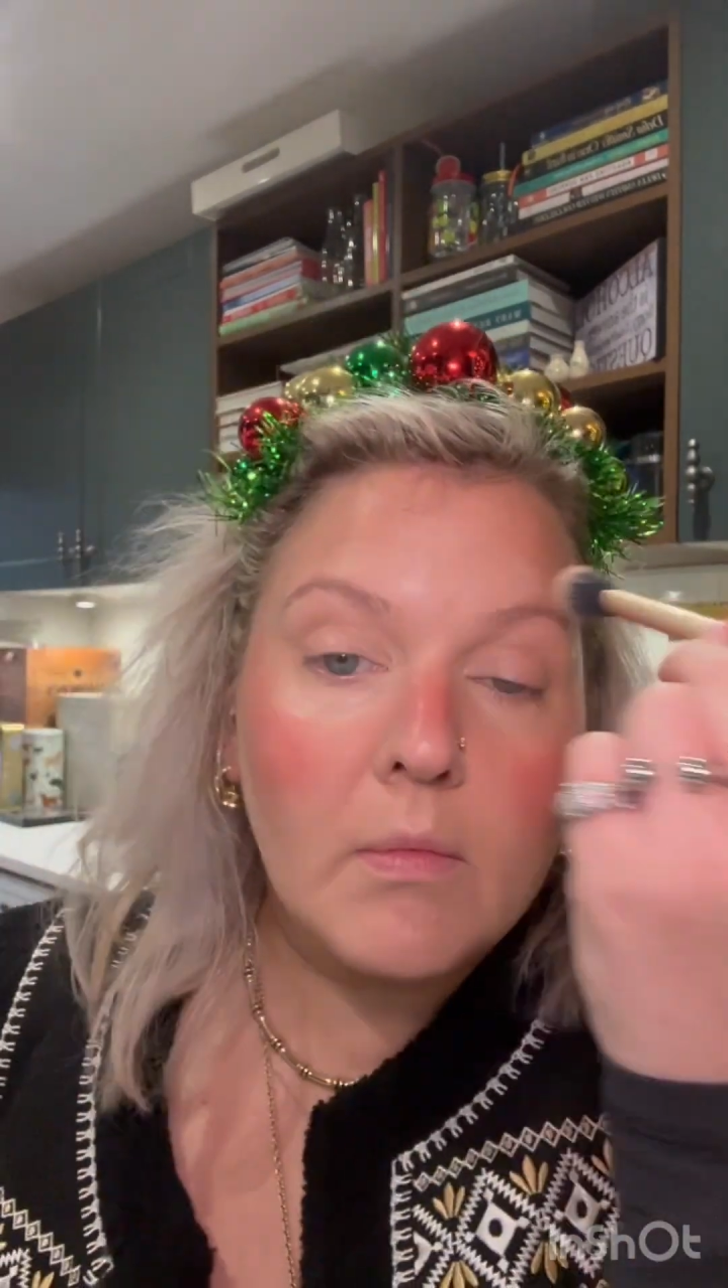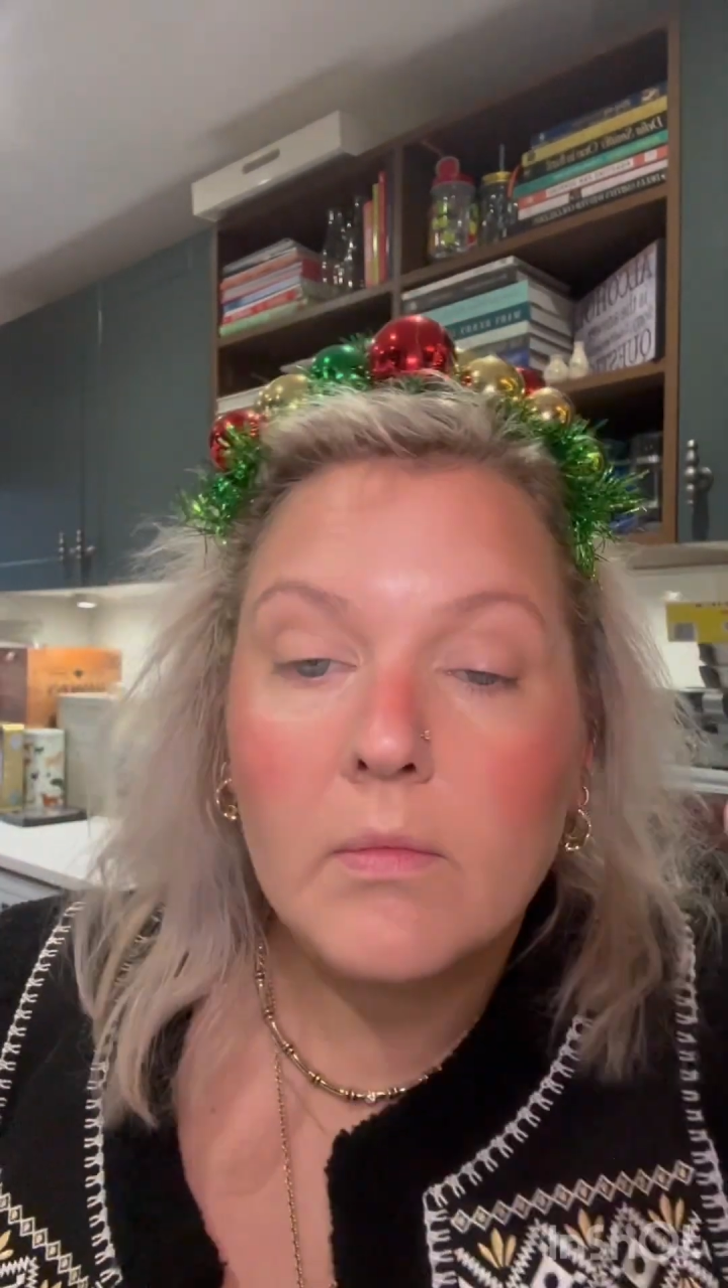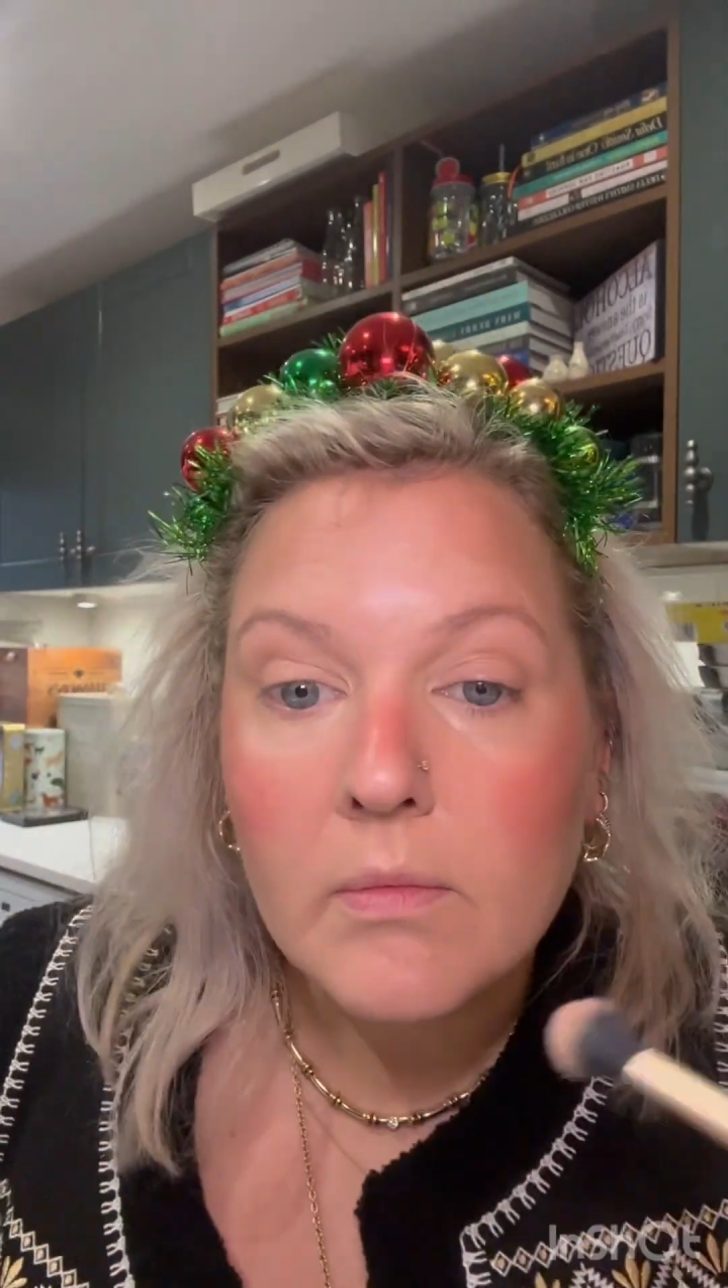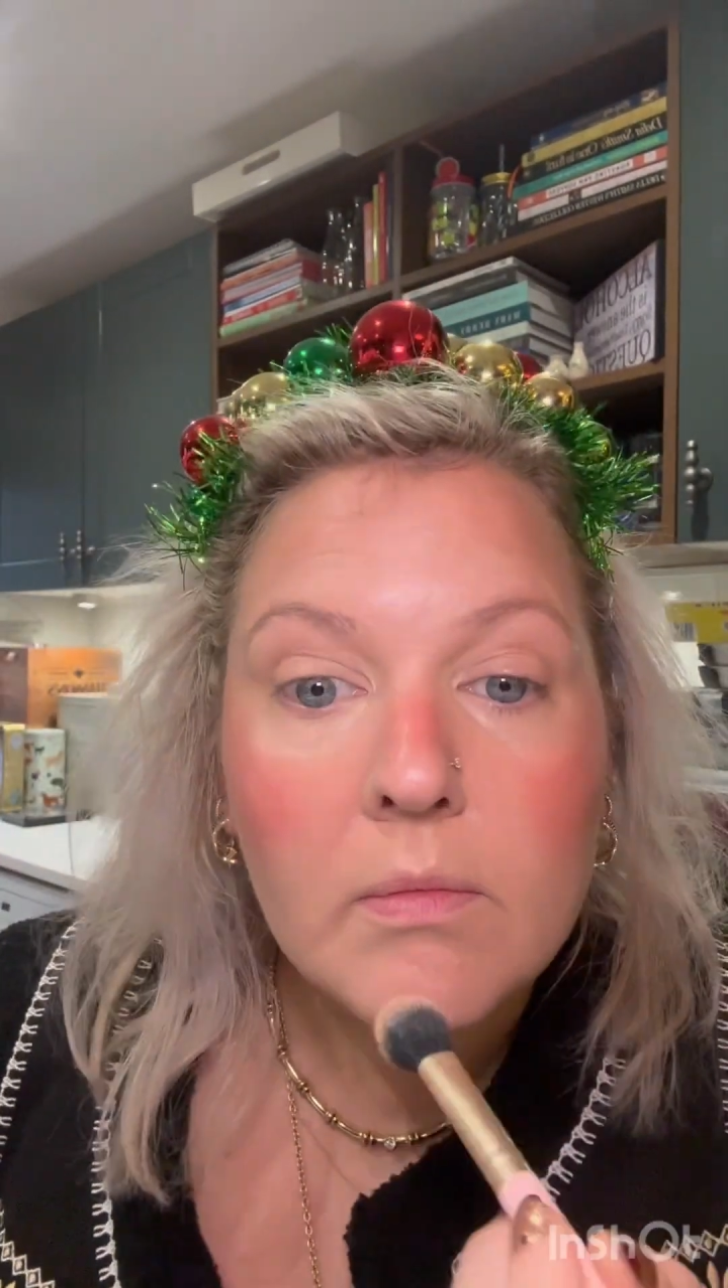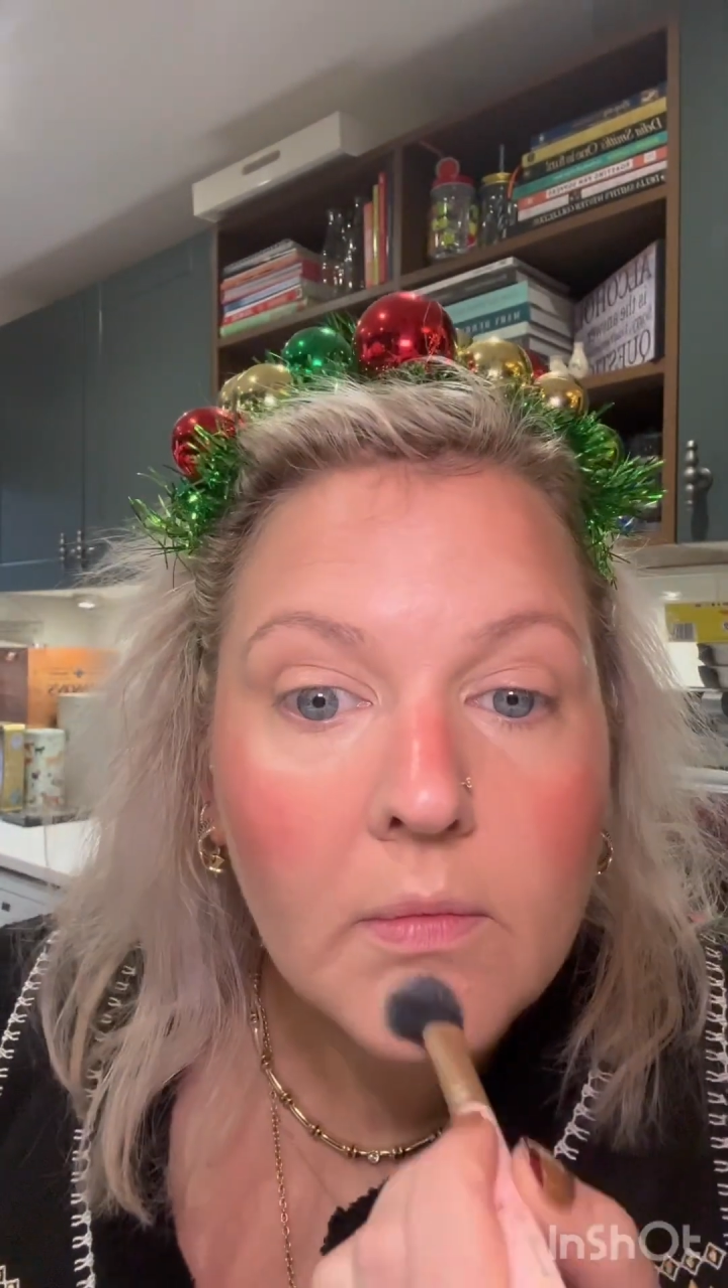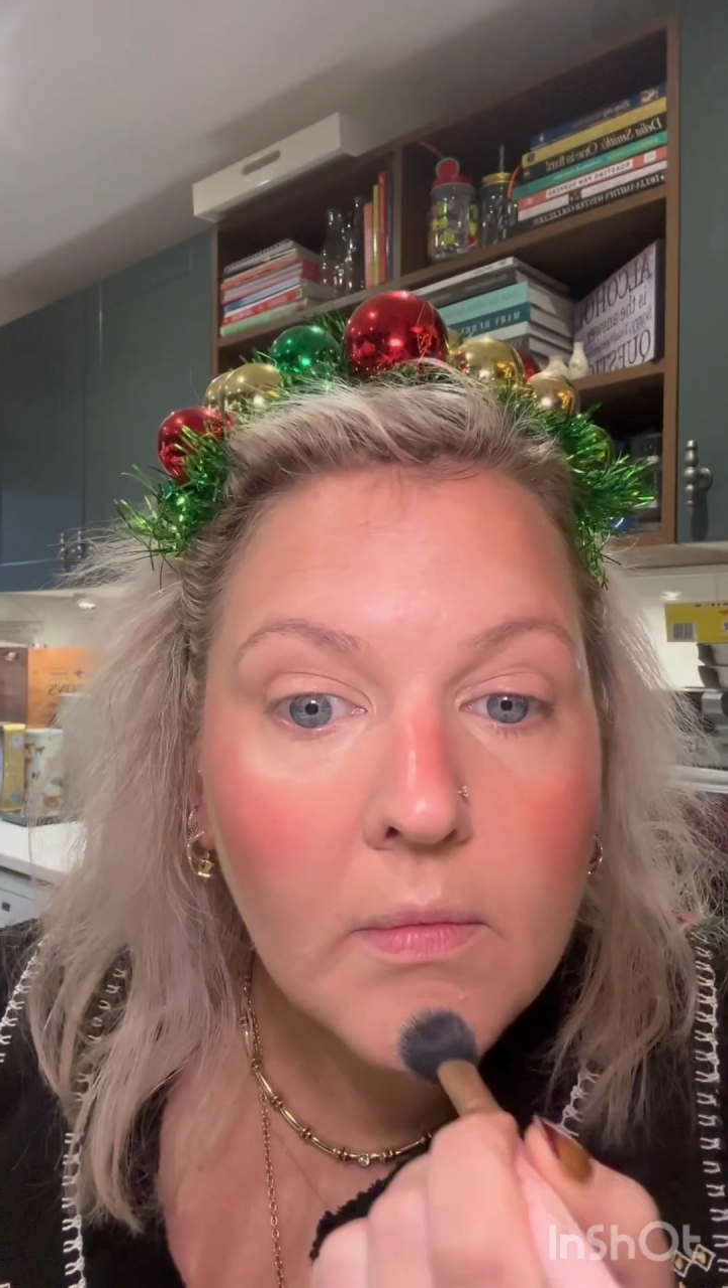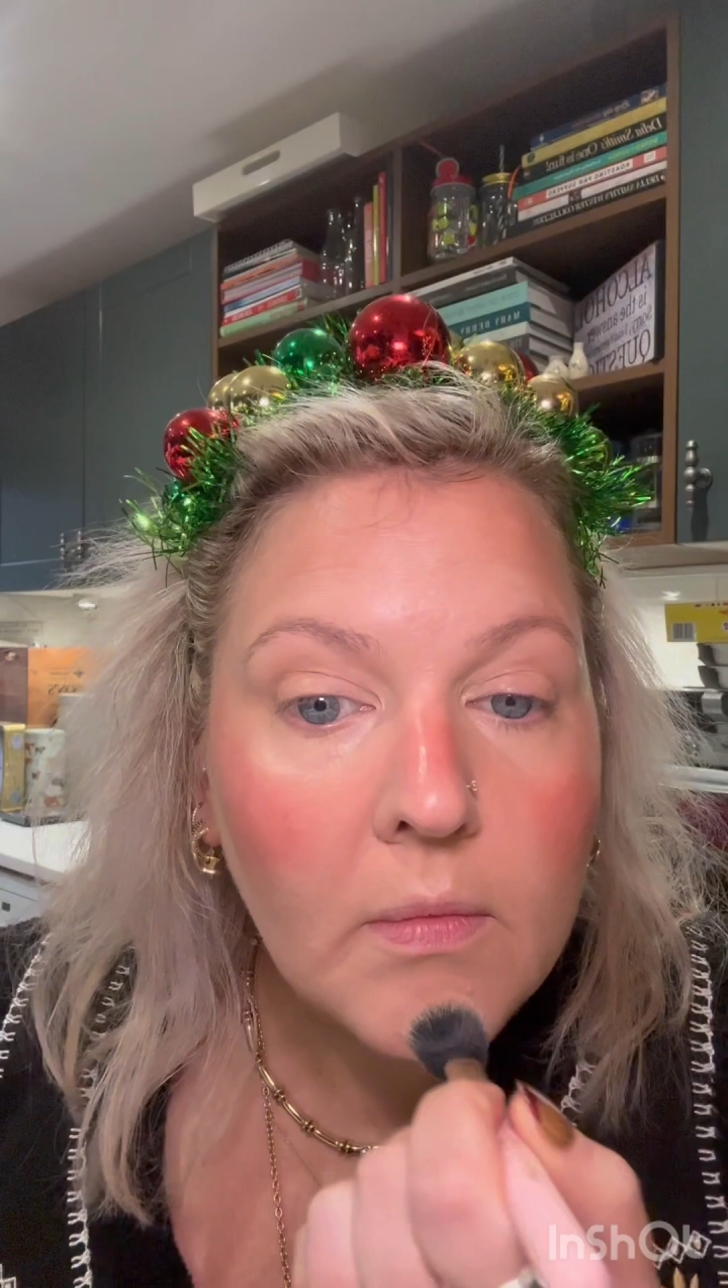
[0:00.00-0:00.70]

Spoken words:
this time of year,